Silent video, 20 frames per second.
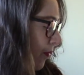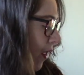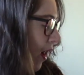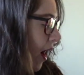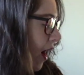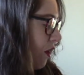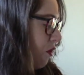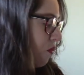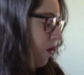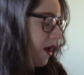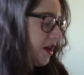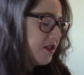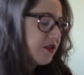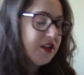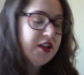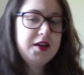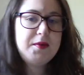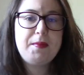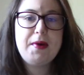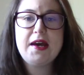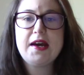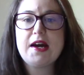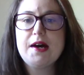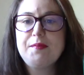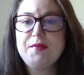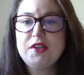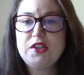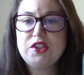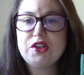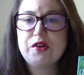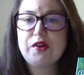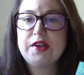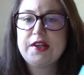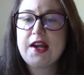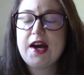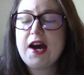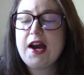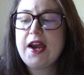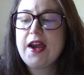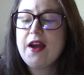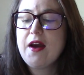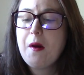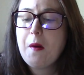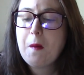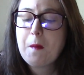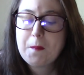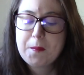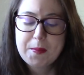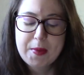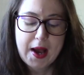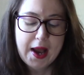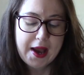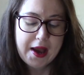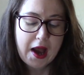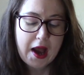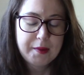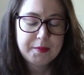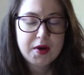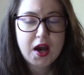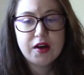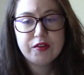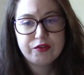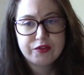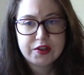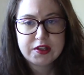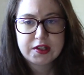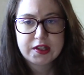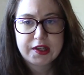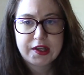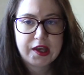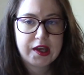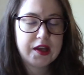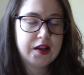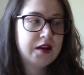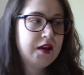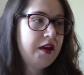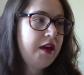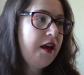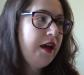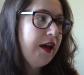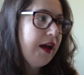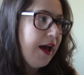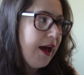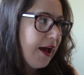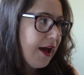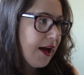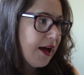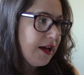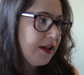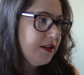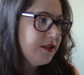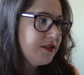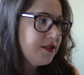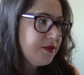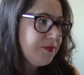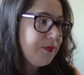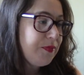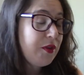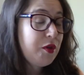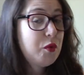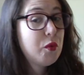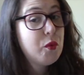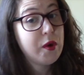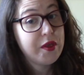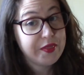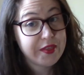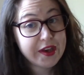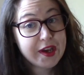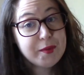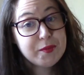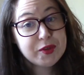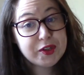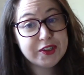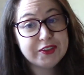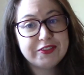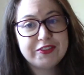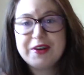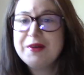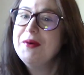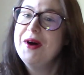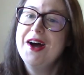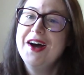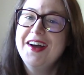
I was going to pick up The Duke and I, but I'm not feeling it. And one thing i am learned from